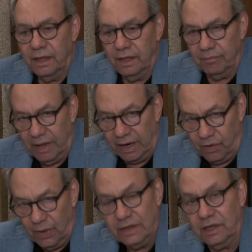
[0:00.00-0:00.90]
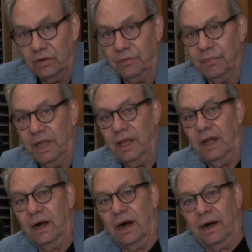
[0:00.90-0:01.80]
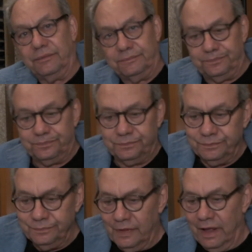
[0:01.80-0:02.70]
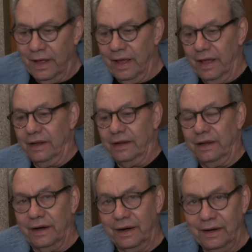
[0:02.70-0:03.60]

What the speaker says: It meant a great deal to me, and